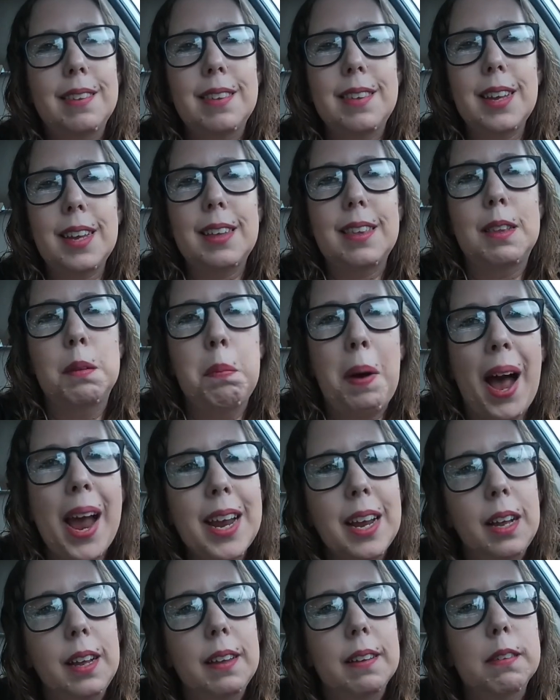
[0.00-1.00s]
six
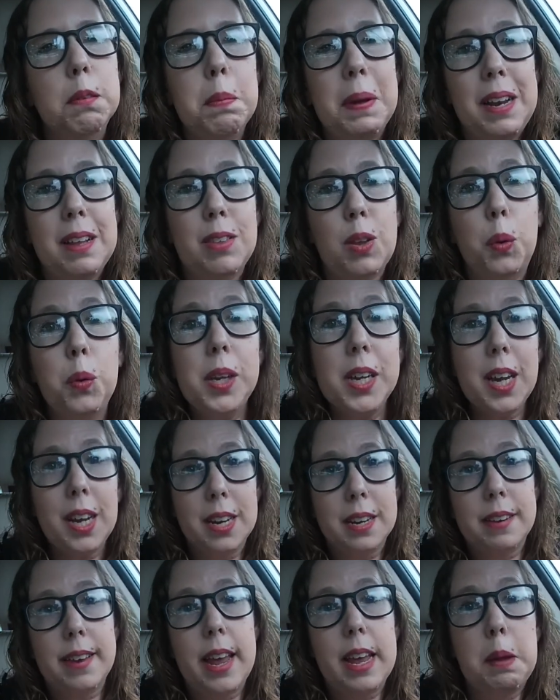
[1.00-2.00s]
miles, but it's only
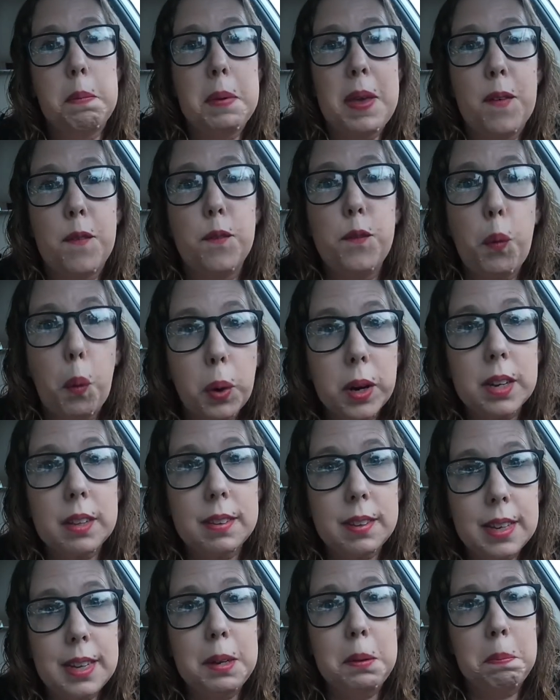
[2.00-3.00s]
gonna take me
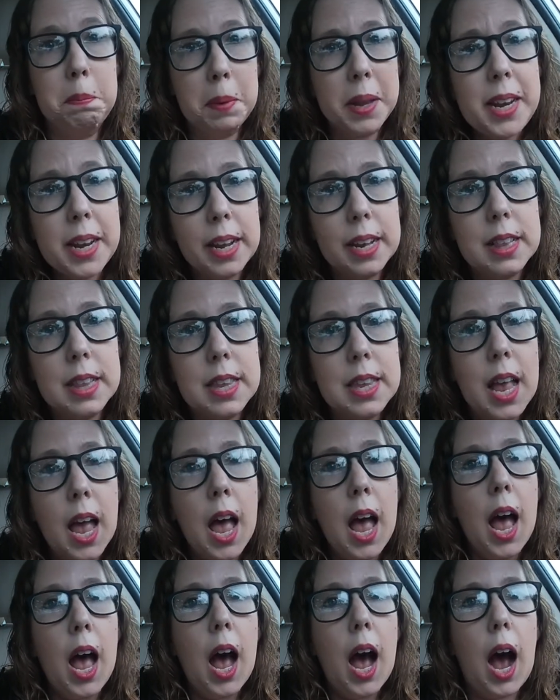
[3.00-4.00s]
14 minutes,
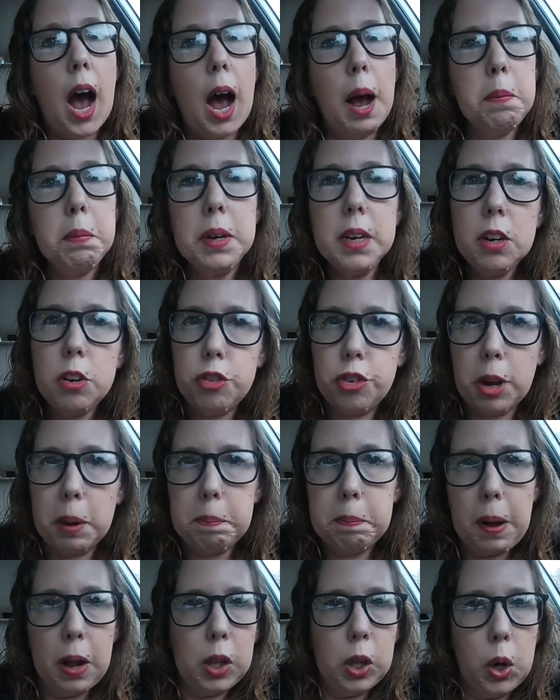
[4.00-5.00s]
I'm gonna
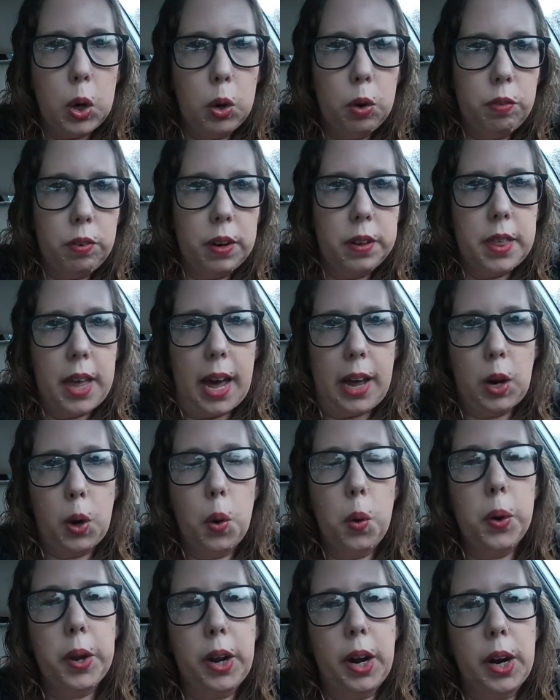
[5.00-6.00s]
jump all over that
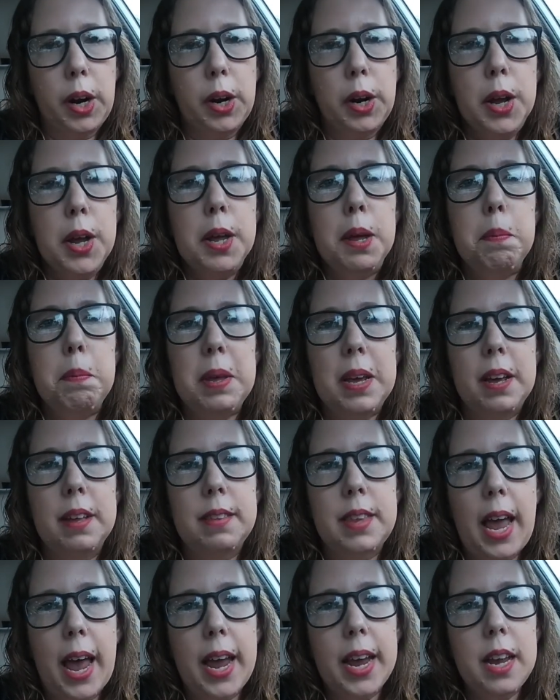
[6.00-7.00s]
order
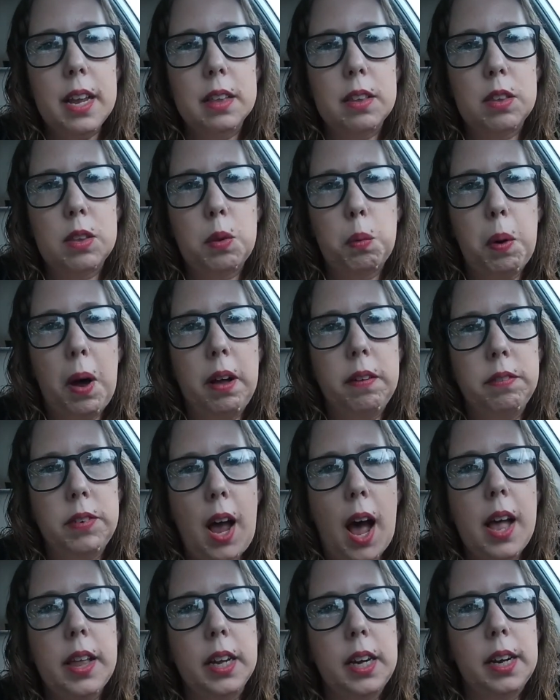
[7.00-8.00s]
because A, it's $12,
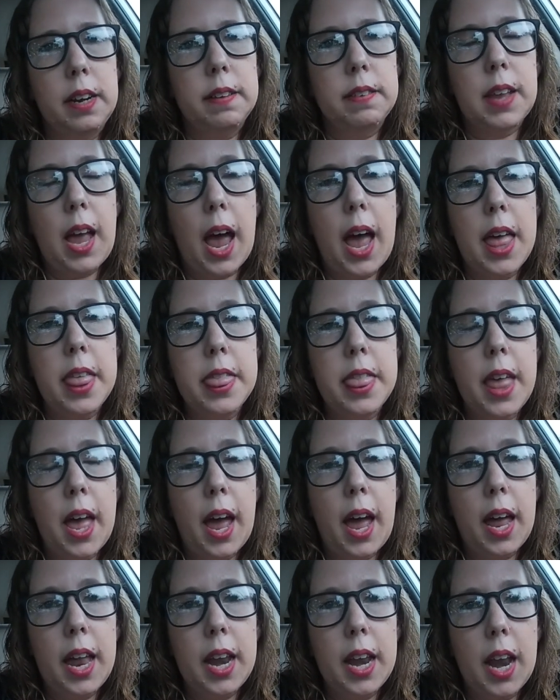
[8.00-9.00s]
and
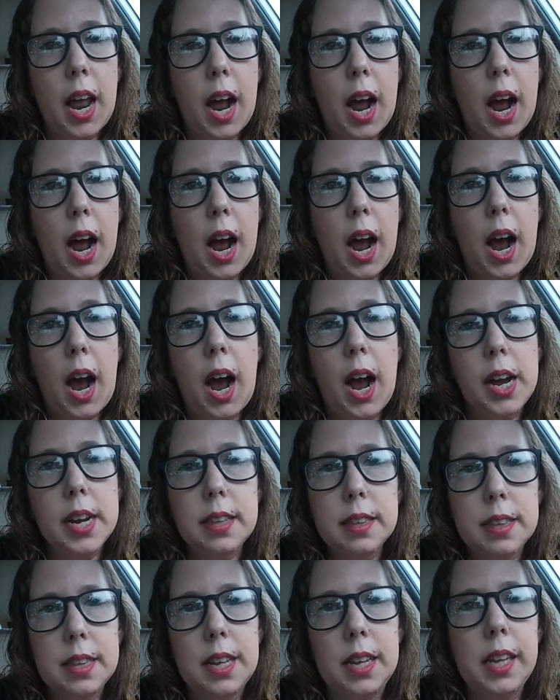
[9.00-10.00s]
then
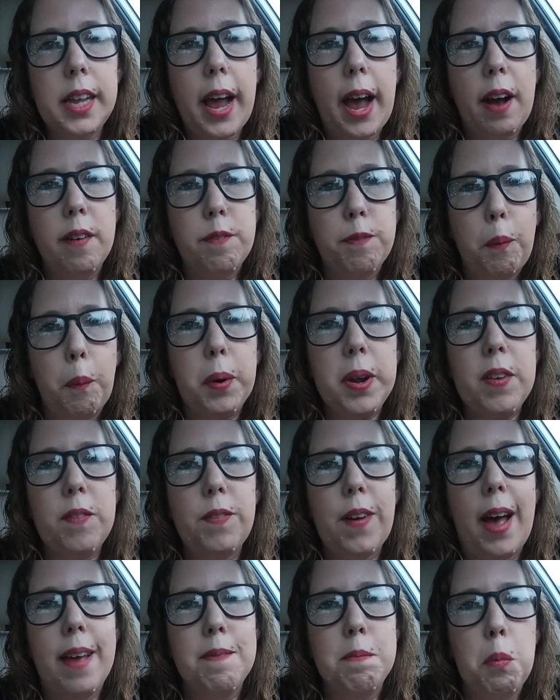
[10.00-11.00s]
I still have
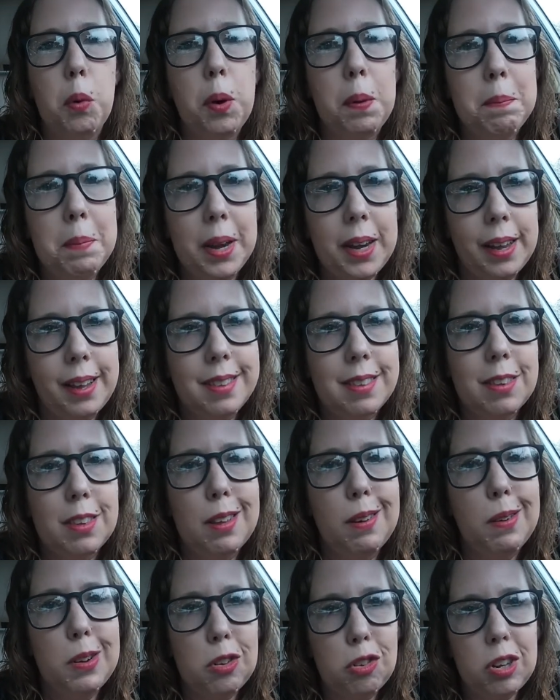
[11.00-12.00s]
45 more
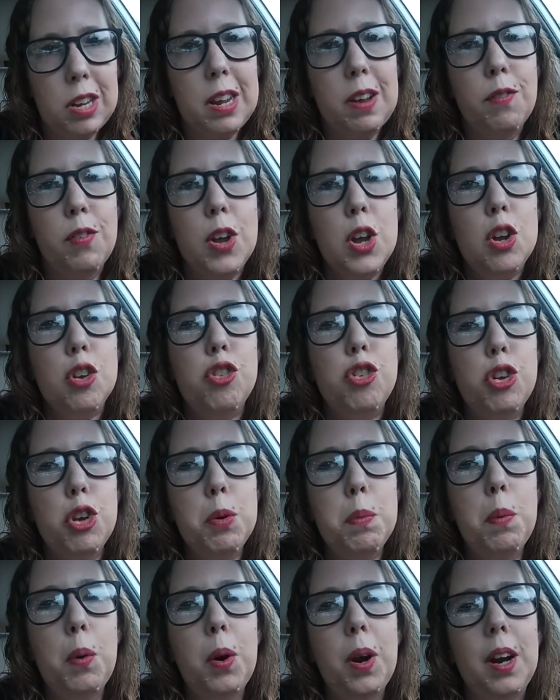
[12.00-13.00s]
minutes to achieve
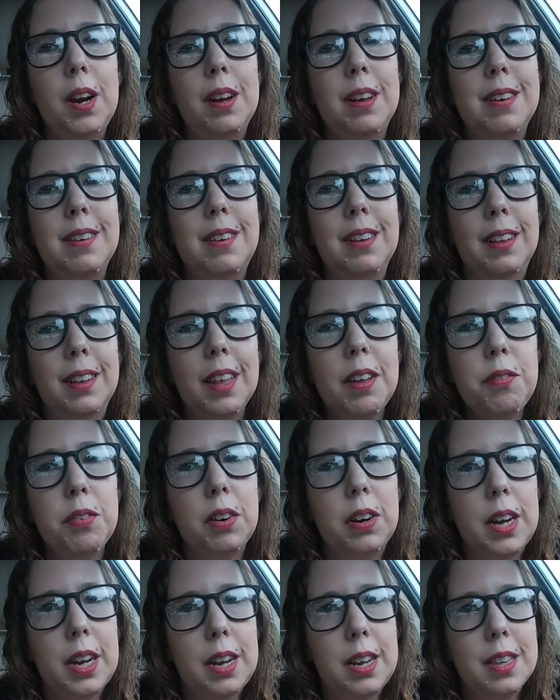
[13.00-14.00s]
two more
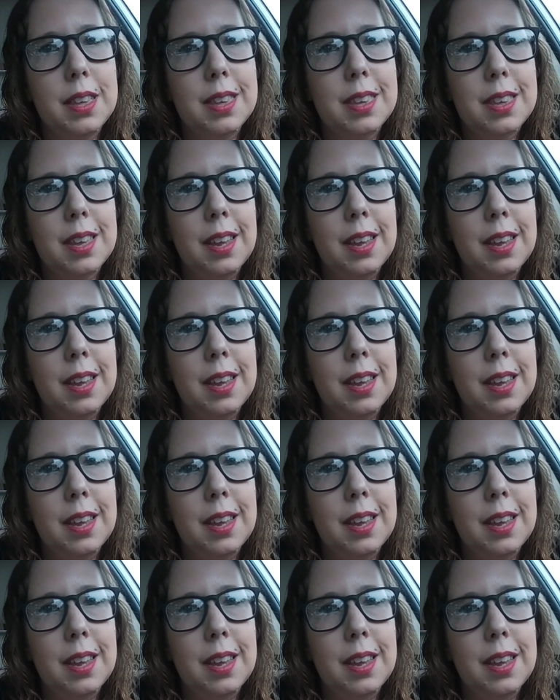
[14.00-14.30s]
deliveries